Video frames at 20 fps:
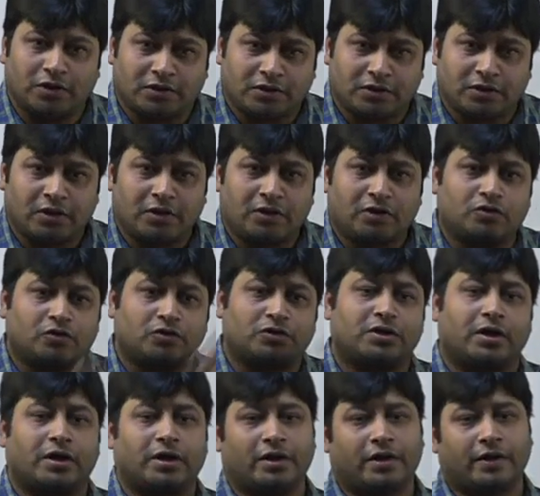this to
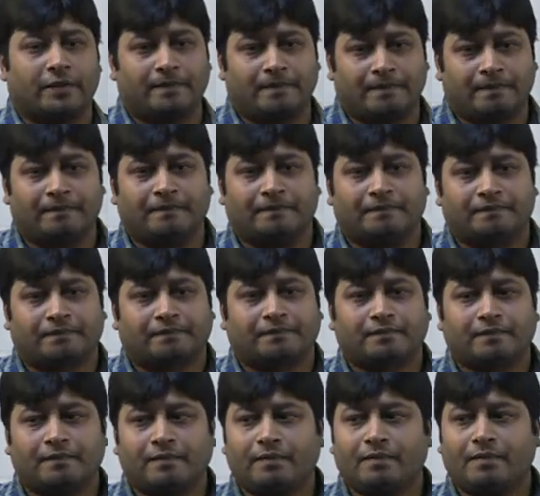study them.
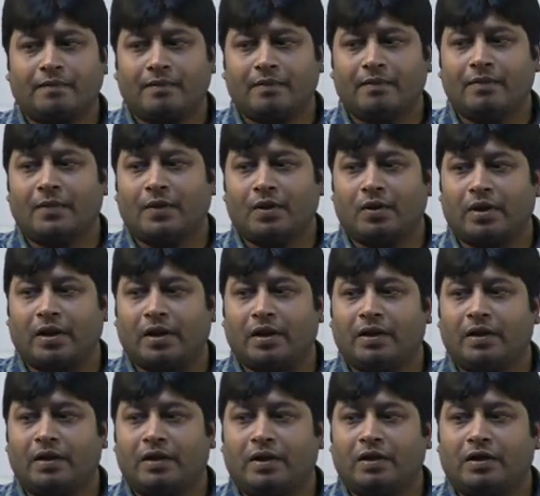Okay.
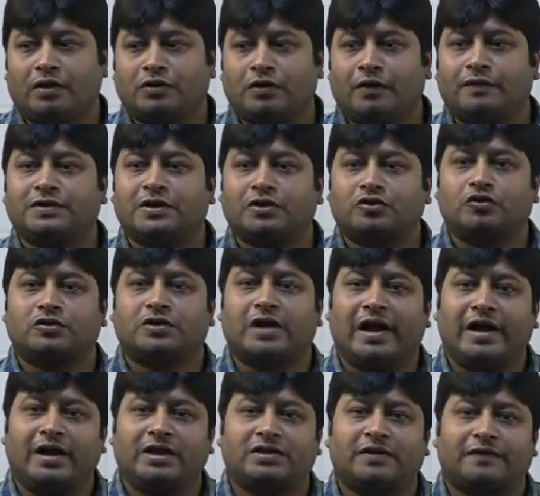So if
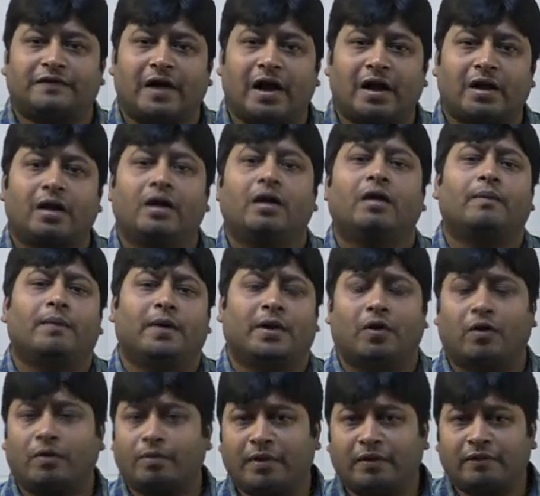suicide is a fact, may
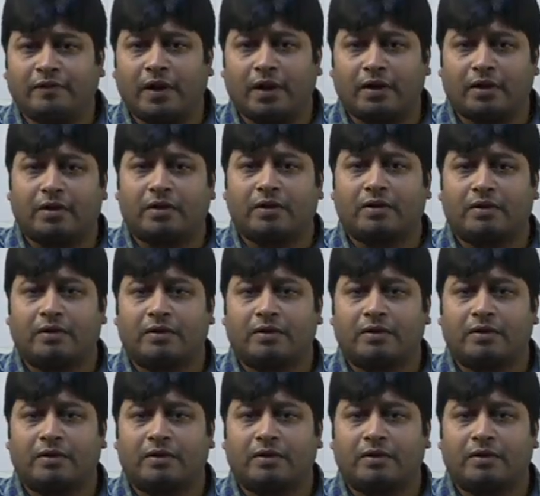not be a fact.